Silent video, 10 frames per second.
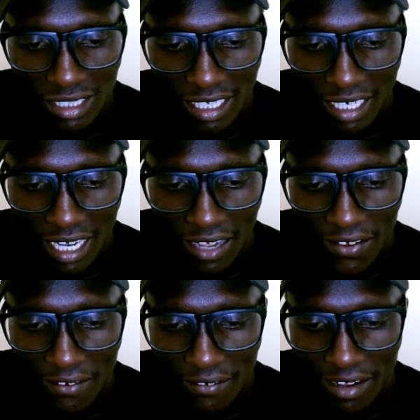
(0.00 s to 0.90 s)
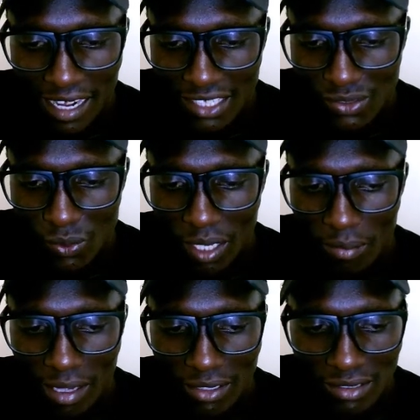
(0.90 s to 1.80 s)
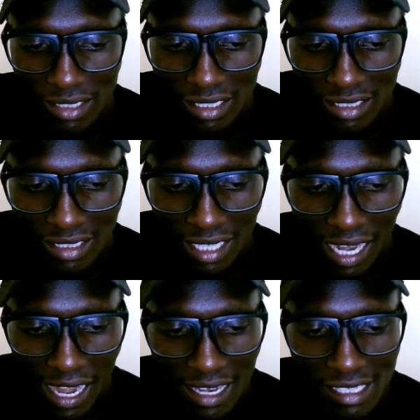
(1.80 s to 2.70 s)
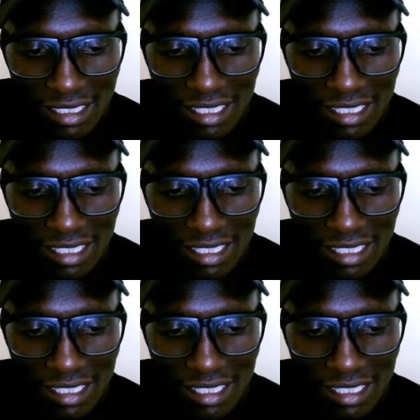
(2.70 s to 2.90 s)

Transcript: in a nice way, but you see it's still a list